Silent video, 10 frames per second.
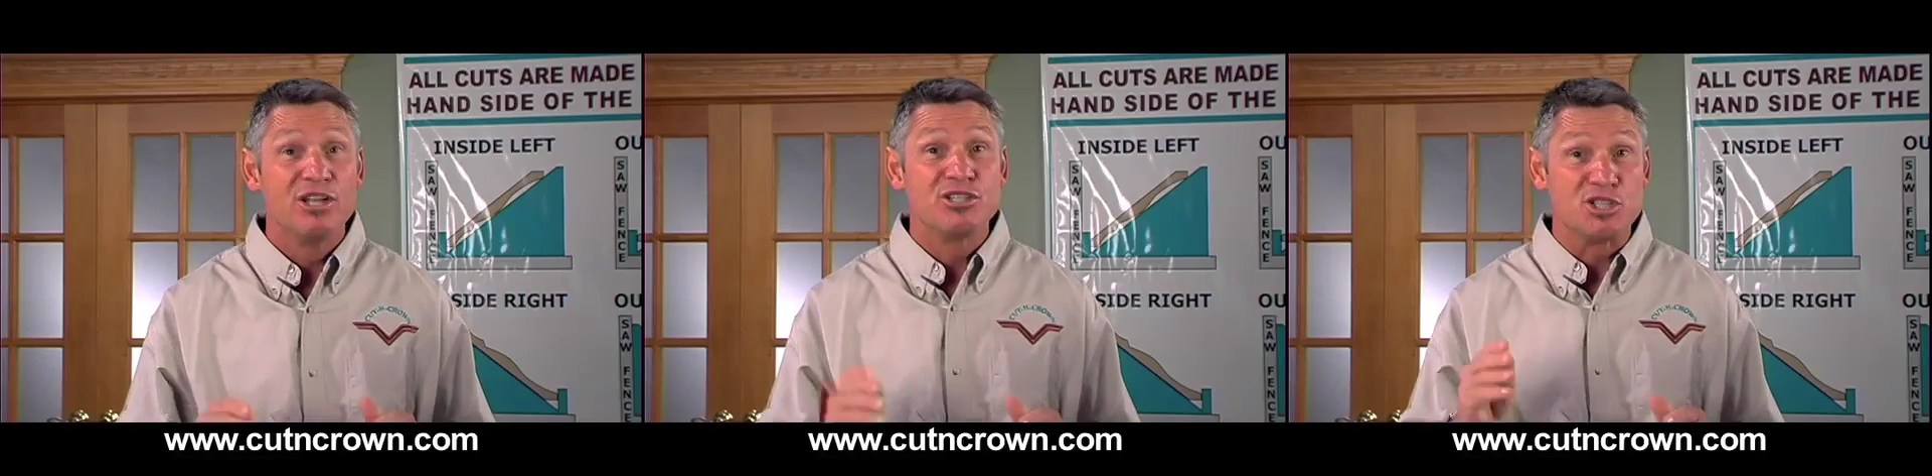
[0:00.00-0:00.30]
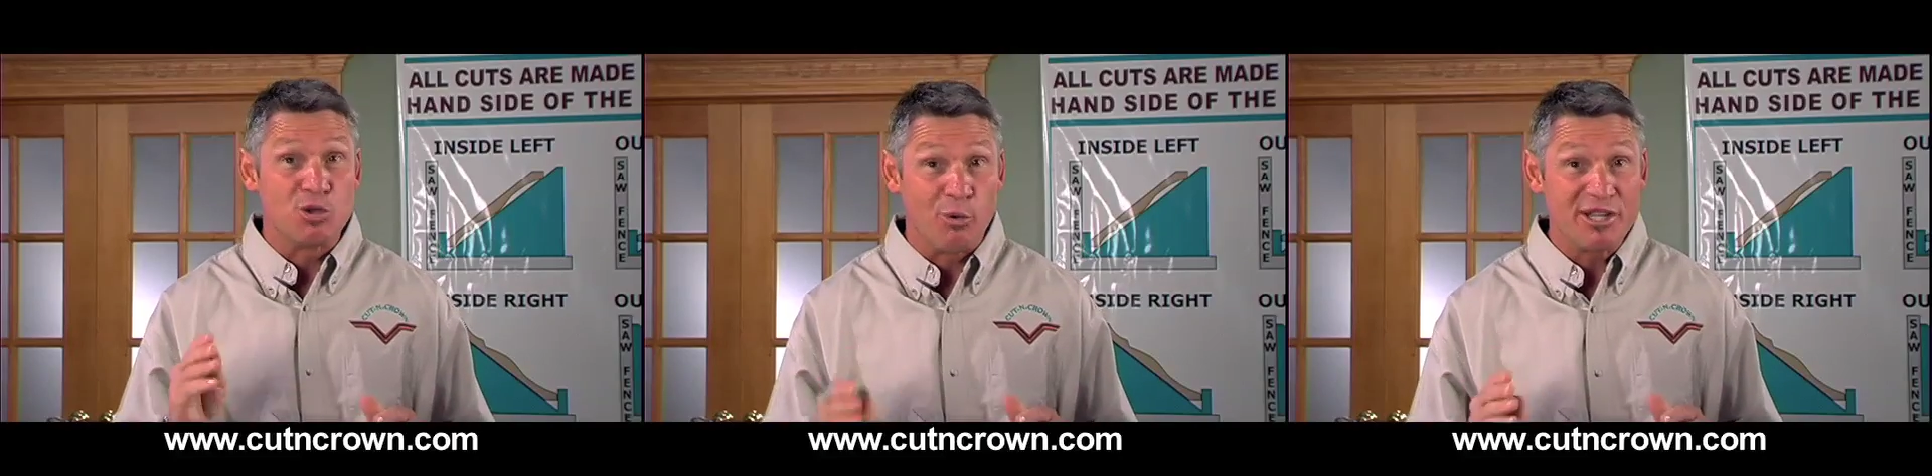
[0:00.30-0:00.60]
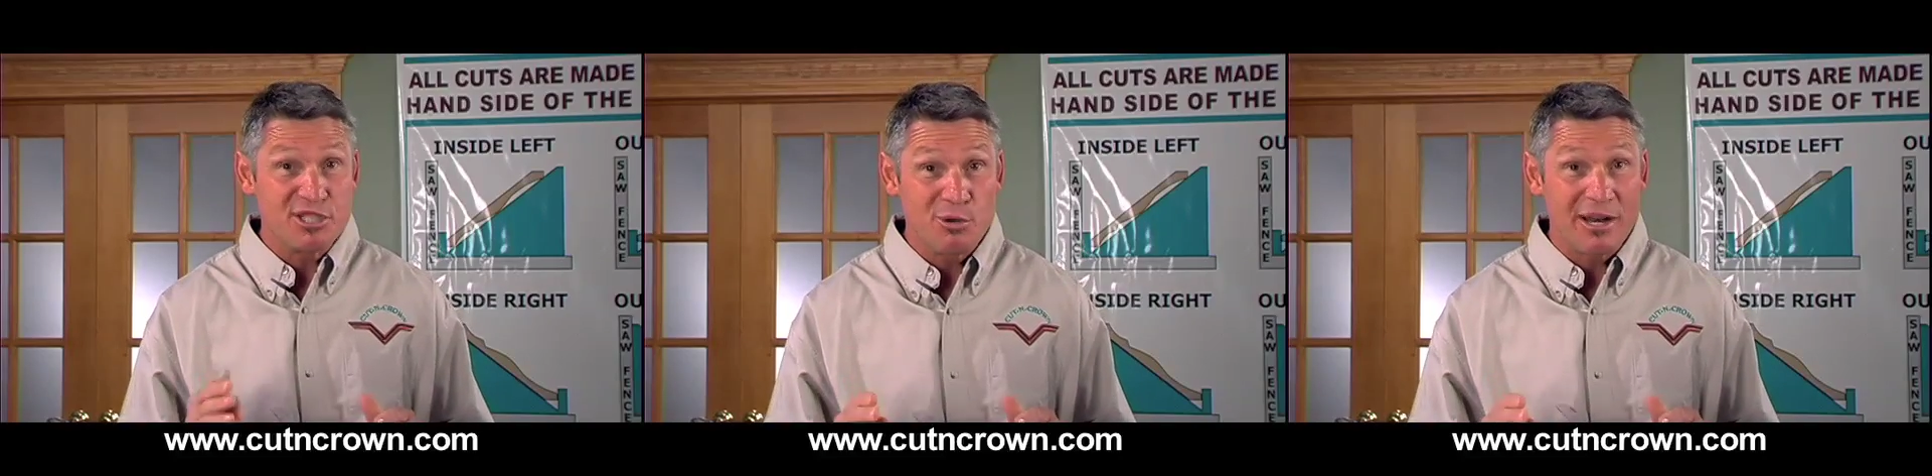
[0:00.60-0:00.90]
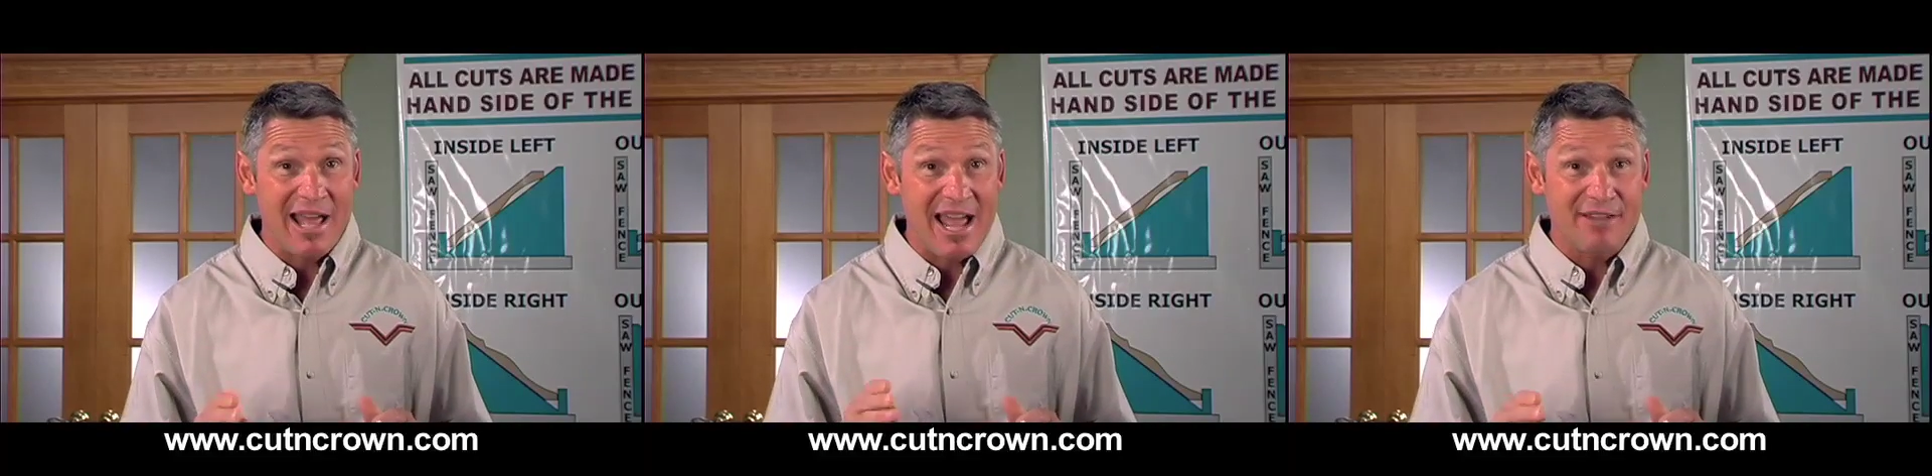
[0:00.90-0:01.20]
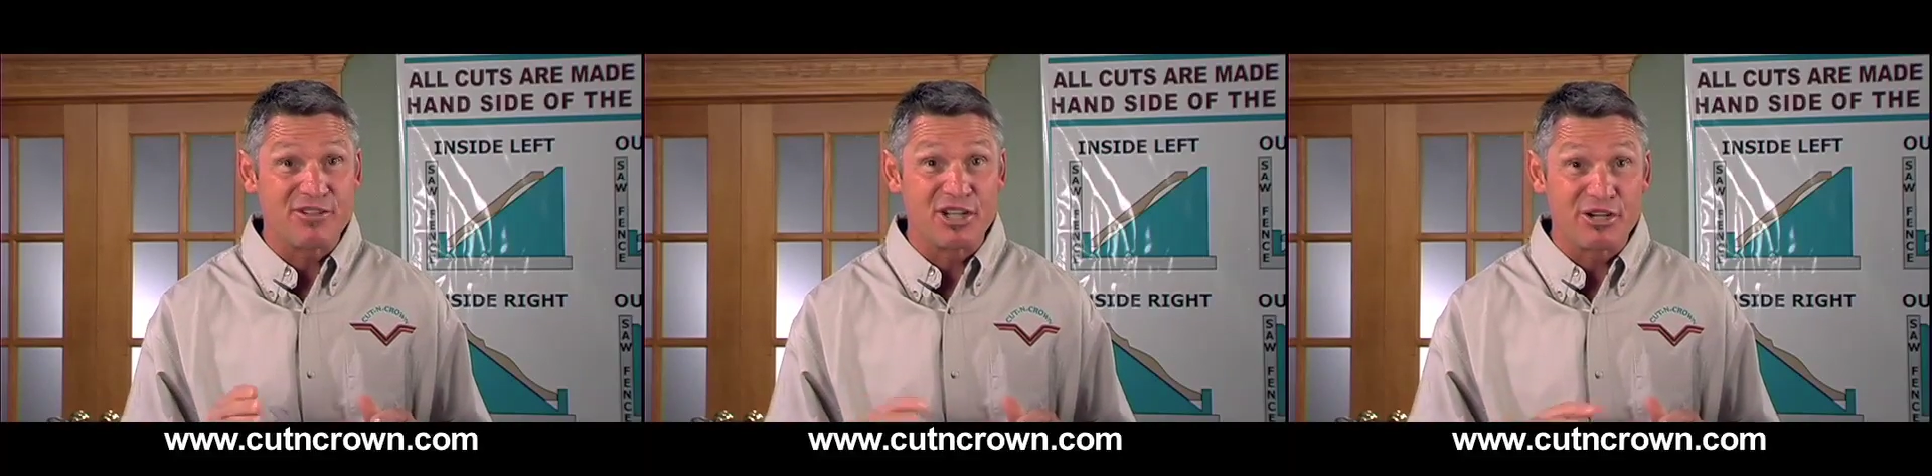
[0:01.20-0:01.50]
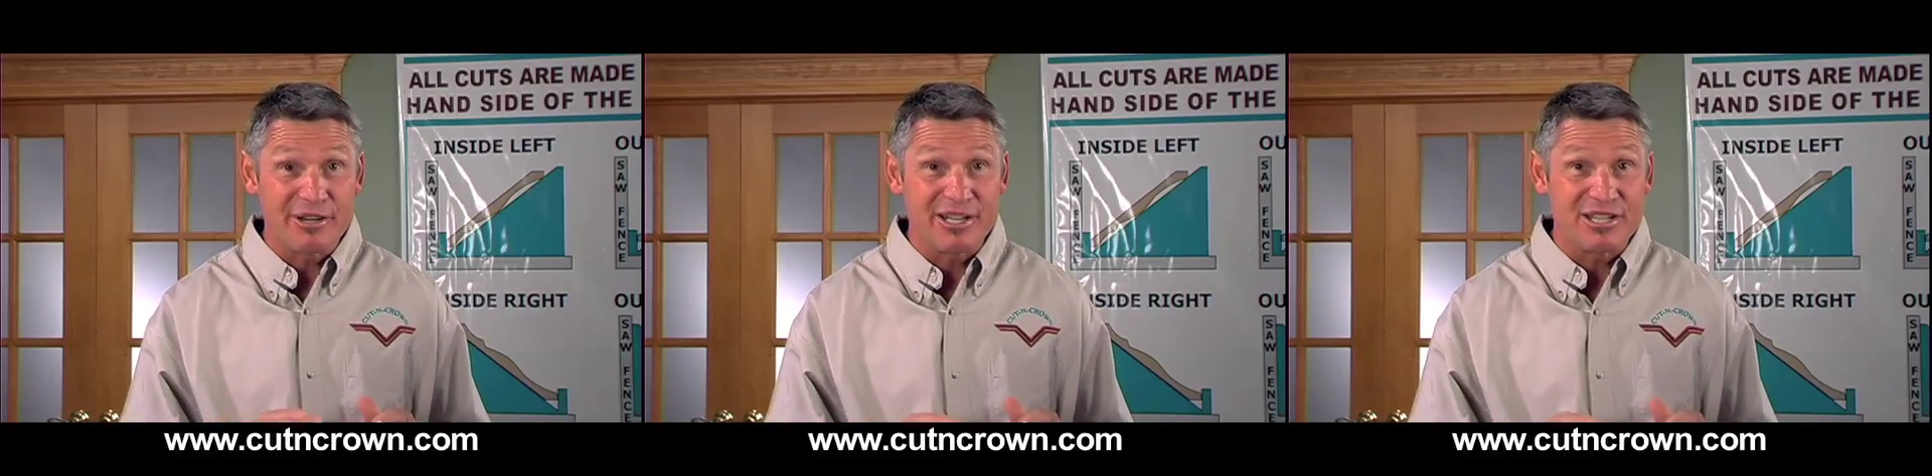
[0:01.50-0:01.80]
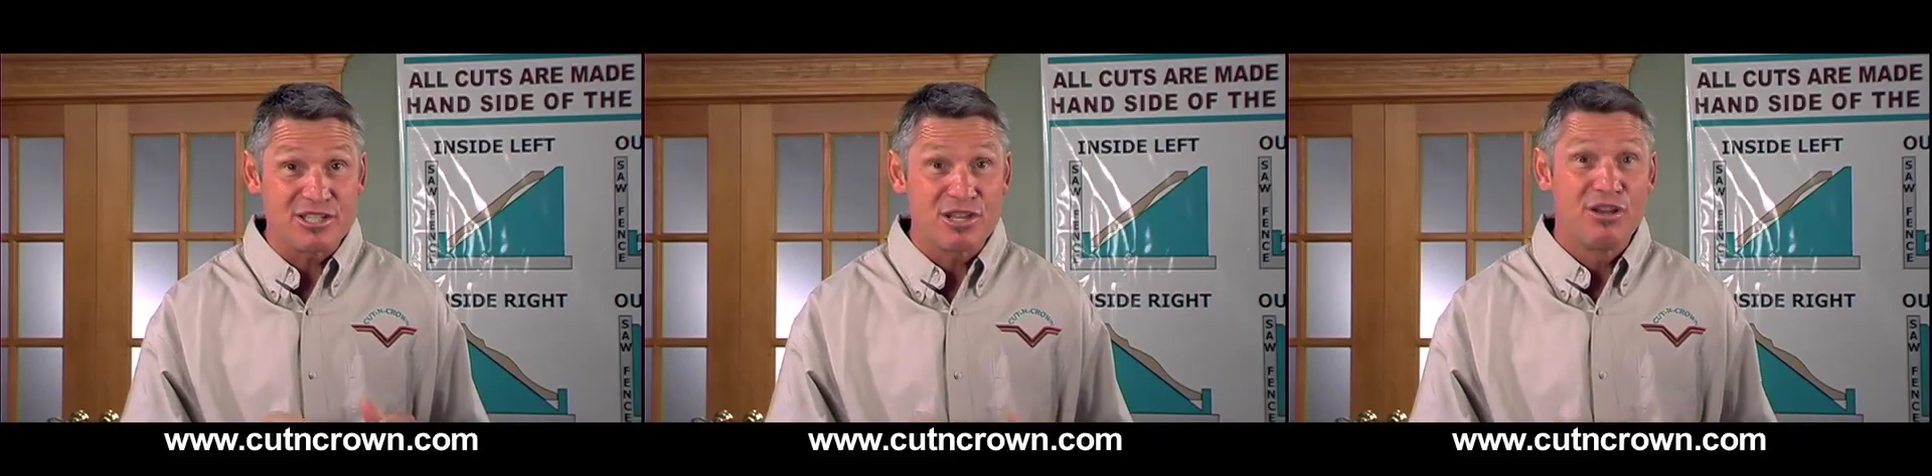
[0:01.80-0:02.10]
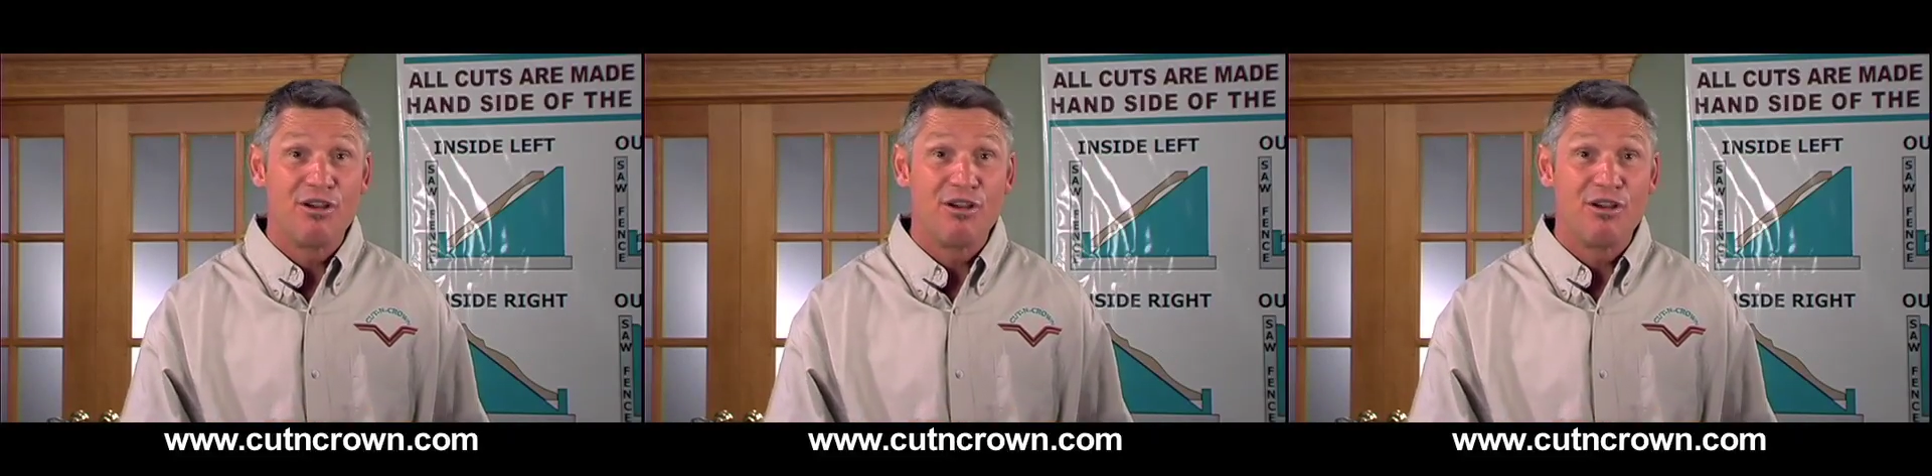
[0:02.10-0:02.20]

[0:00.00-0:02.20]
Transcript: to 22.5 degrees